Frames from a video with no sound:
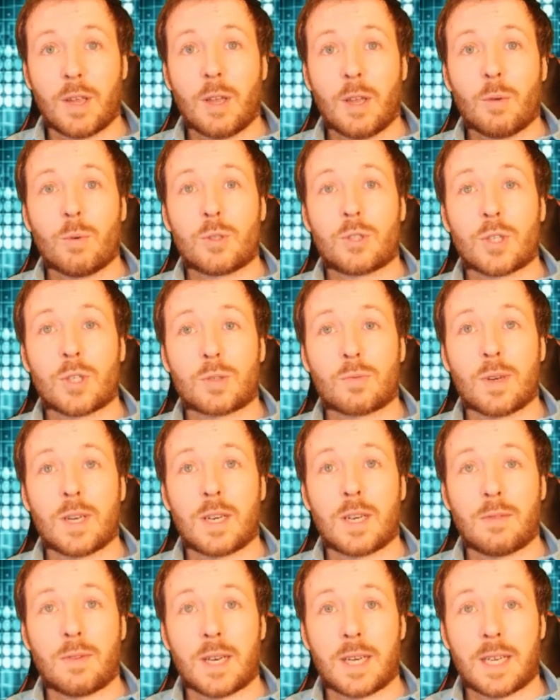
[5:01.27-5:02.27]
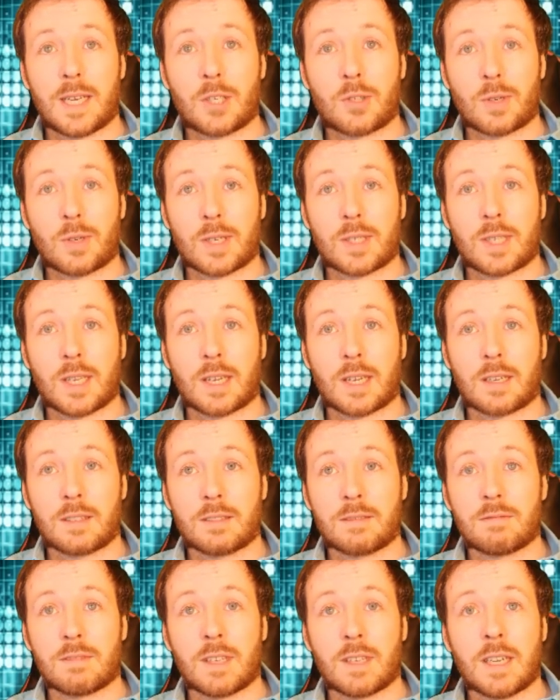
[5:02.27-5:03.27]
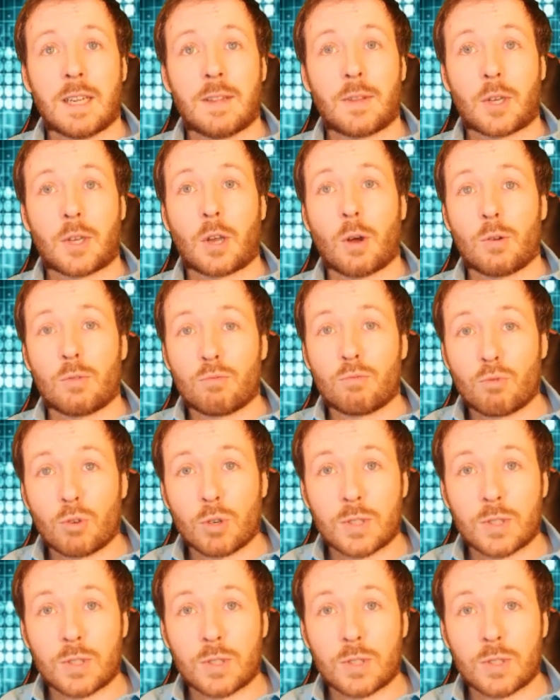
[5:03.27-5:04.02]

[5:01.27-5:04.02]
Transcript: which is really, really interesting. The code runs